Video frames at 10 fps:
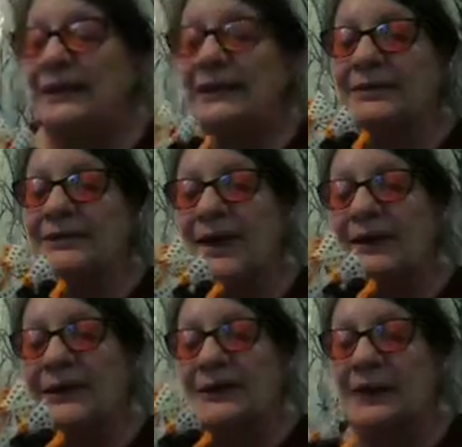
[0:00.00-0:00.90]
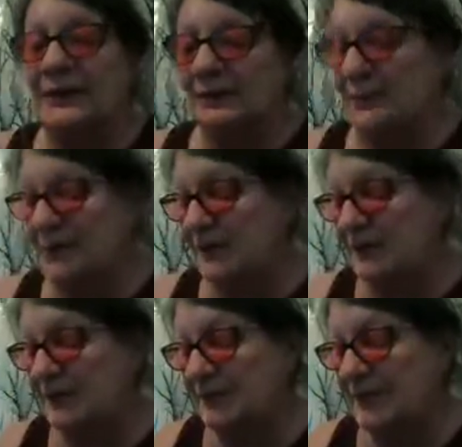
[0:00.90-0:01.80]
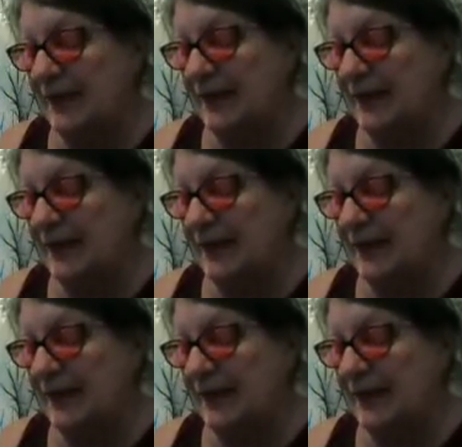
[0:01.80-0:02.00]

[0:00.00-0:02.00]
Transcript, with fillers: little skull and crossbones